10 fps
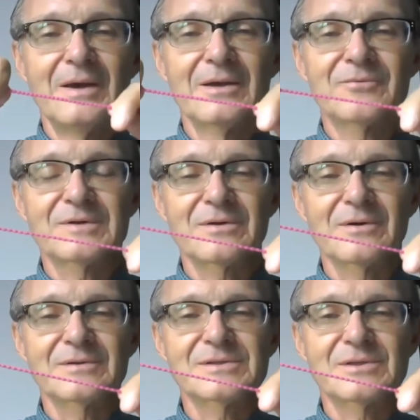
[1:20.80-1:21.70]
It
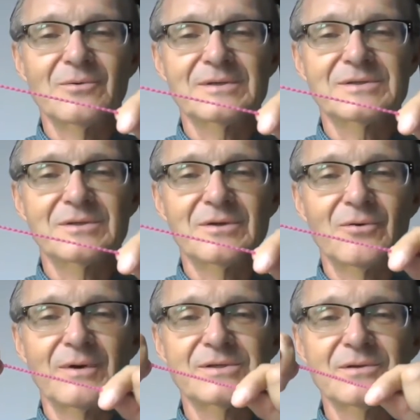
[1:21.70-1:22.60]
returns to its
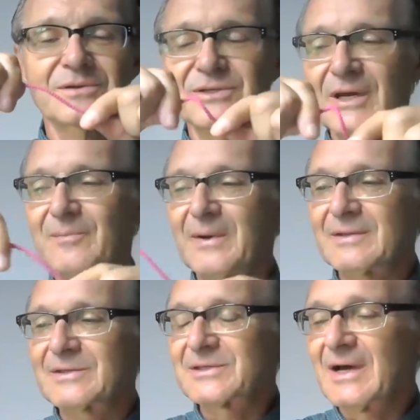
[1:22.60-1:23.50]
original shape
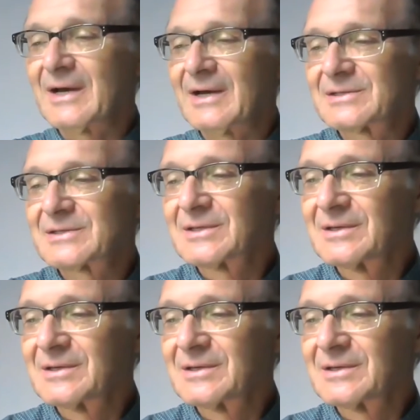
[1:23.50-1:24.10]
and size.